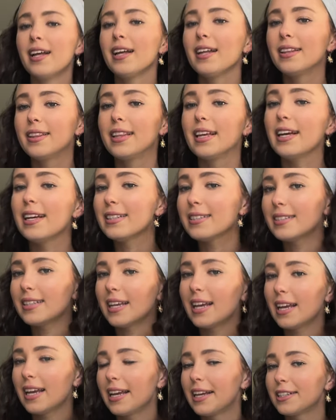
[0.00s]
This
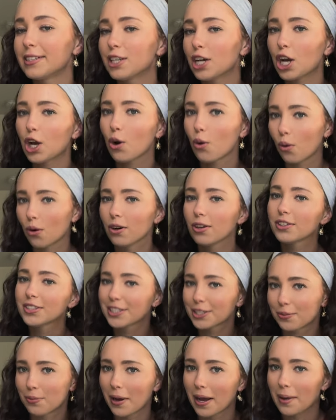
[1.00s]
is coral
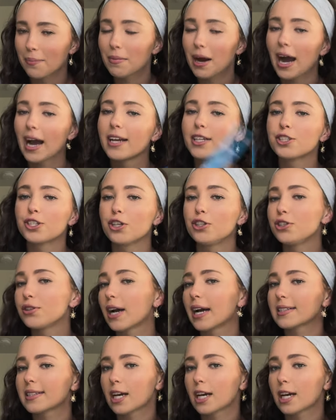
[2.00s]
swim. I showed you guys a